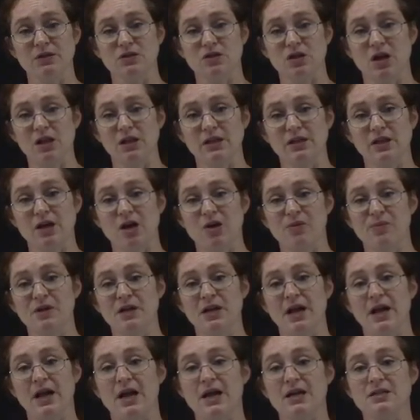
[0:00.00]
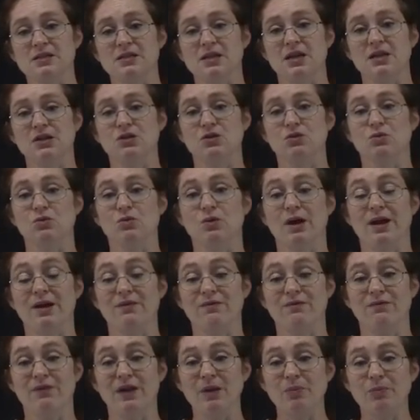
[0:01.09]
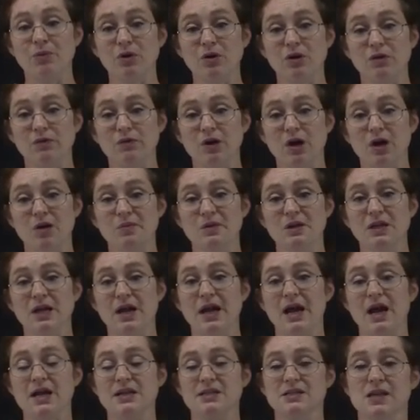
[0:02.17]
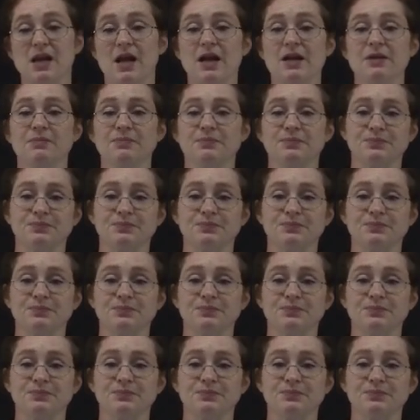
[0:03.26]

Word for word: solid carbon dioxide to a vapor of carbon dioxide.